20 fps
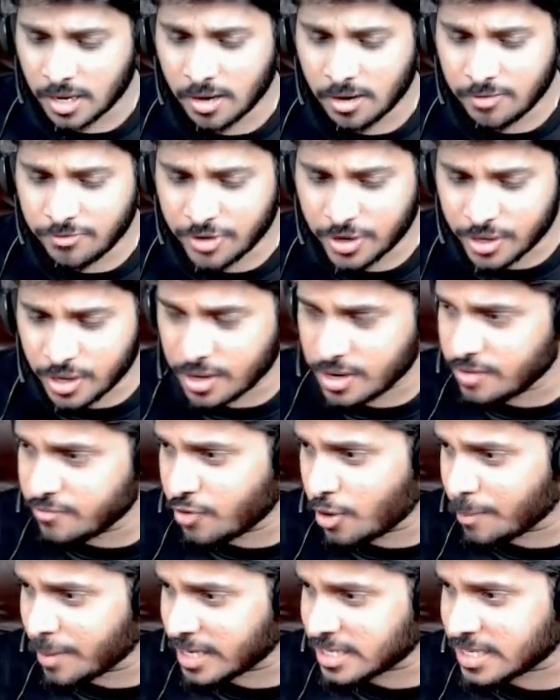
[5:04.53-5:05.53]
for your
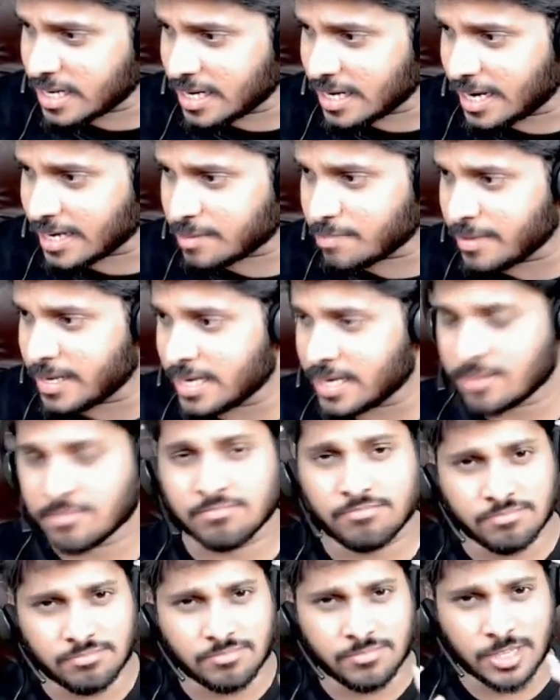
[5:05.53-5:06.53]
information, let me
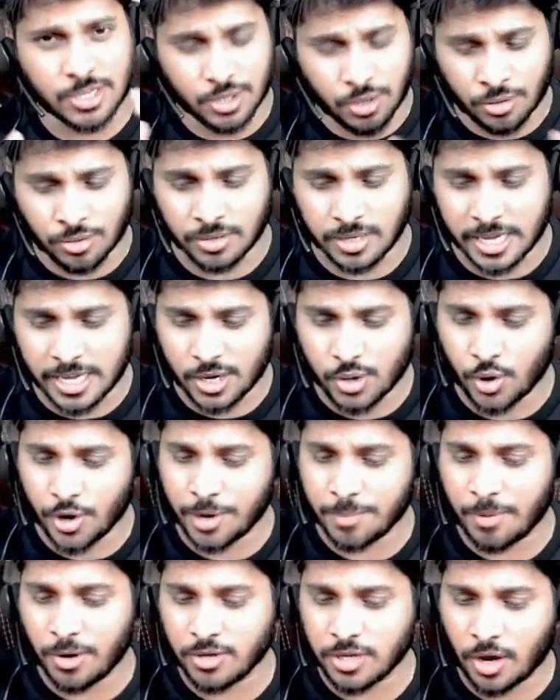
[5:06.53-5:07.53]
decode
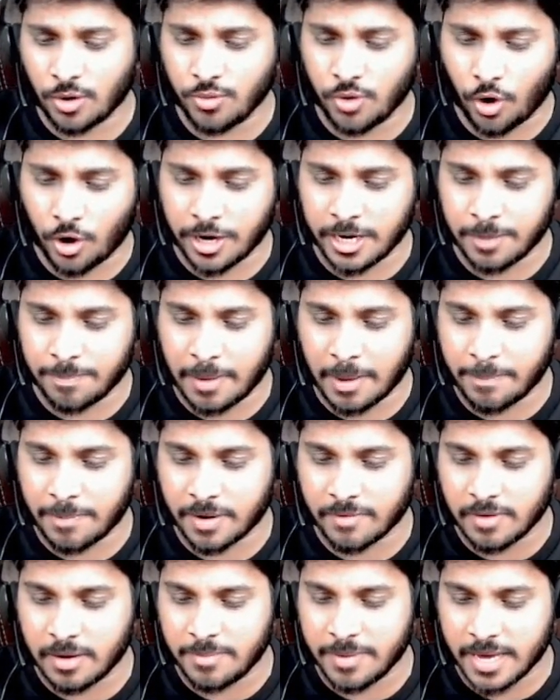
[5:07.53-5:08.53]
about how audit paper
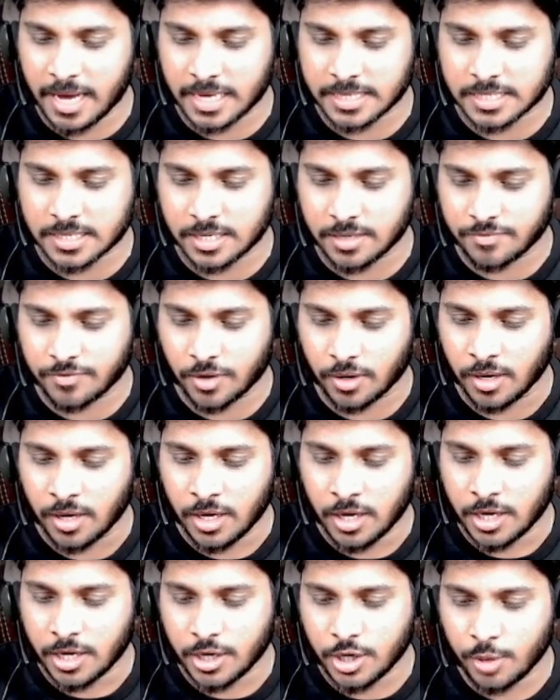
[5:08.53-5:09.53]
will be asked for.
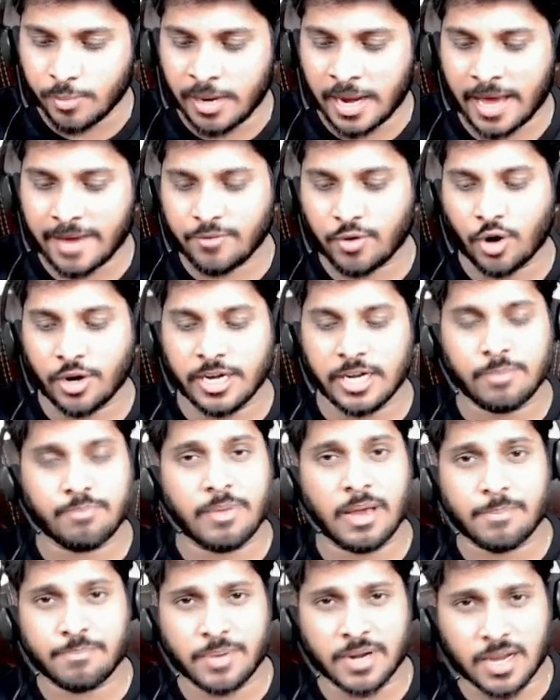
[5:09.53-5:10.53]
You will have audit
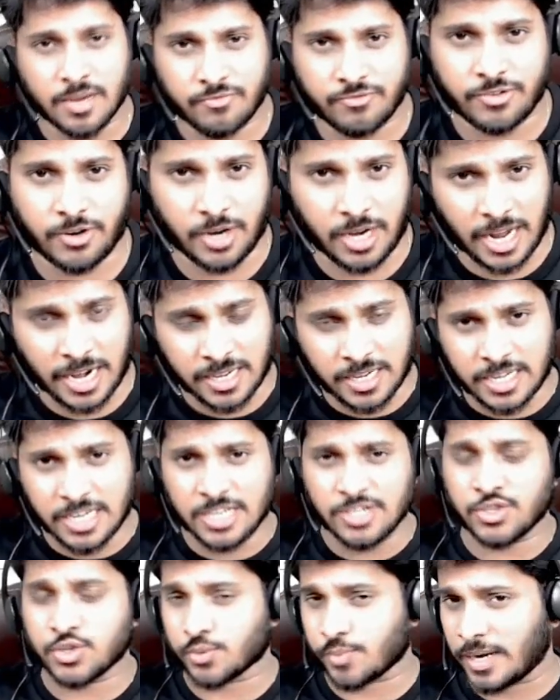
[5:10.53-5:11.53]
paper for
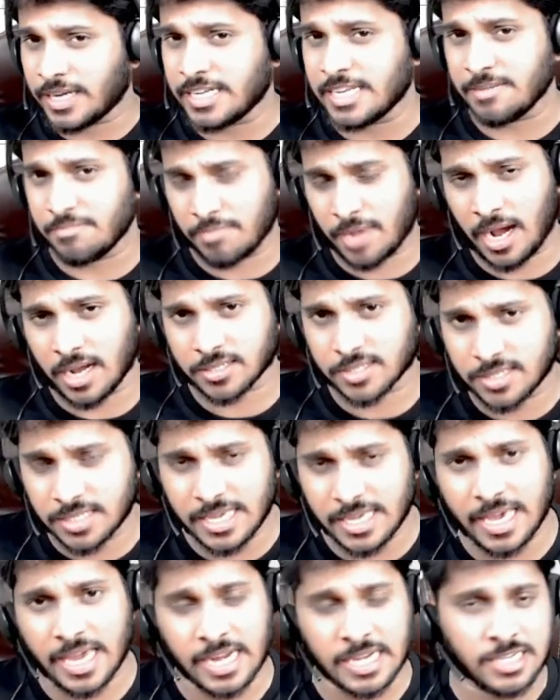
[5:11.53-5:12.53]
120 marks,
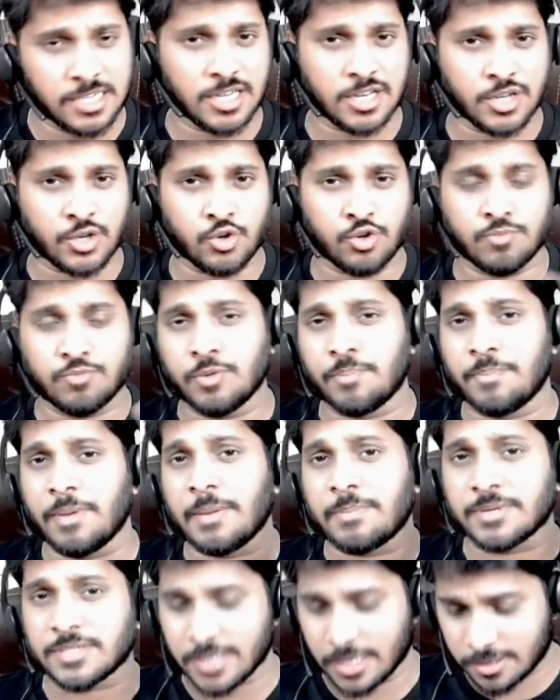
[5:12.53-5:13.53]
CA Inter Group 2
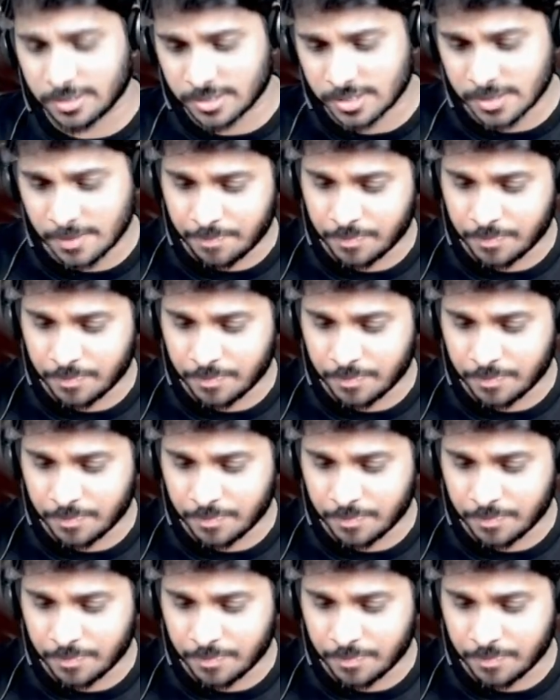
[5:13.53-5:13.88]
paper 6.